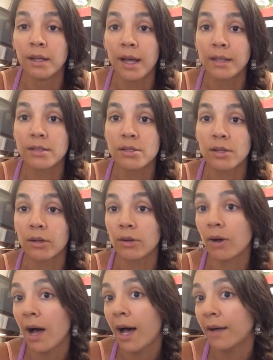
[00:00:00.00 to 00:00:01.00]
And
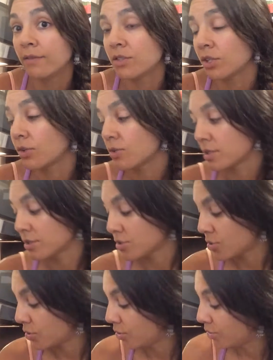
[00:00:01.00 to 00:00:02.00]
so I've chosen
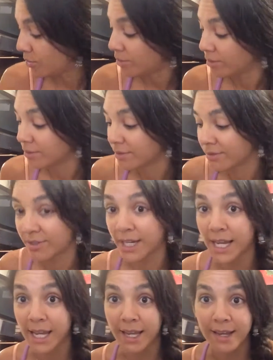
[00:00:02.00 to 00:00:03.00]
to
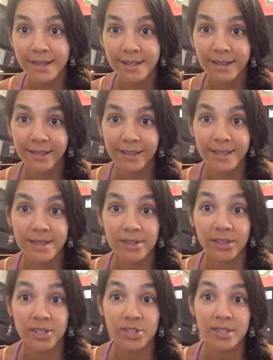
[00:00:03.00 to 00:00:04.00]
reheat this
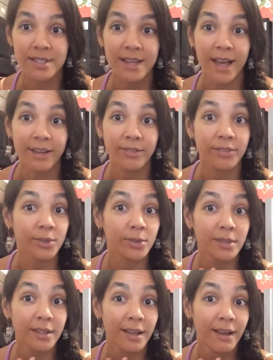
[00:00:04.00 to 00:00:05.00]
delicious Thai
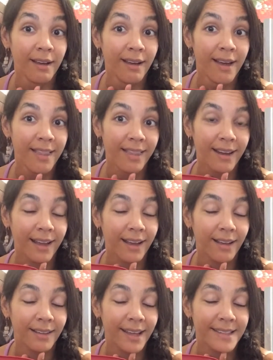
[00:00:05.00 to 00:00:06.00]
food that I
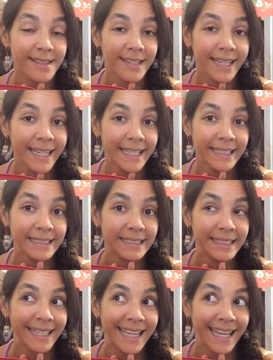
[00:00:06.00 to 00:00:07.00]
got last night.
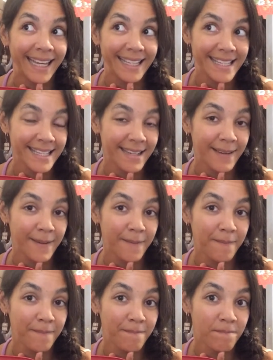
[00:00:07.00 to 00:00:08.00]
And
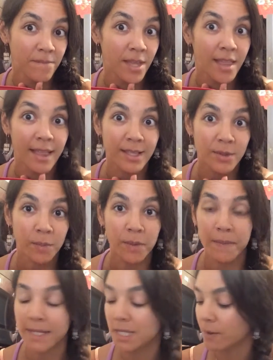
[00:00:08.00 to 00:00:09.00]
that's what I'm
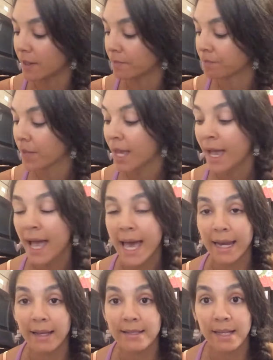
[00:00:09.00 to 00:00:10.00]
going to be doing.
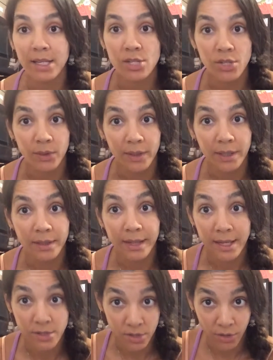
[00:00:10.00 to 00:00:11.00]
And as I do it,
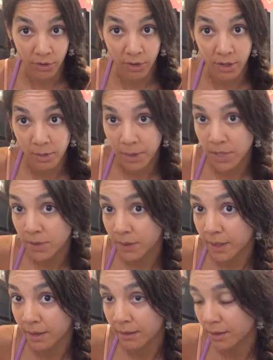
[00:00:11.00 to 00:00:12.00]
and as you're going to be
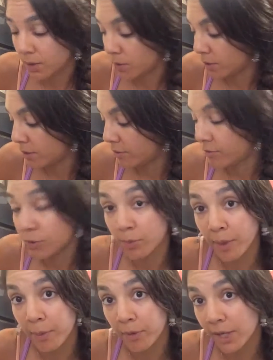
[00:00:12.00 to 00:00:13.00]
doing your food
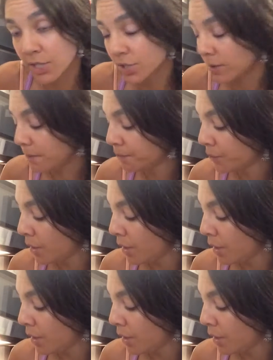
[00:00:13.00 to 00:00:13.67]
preparation,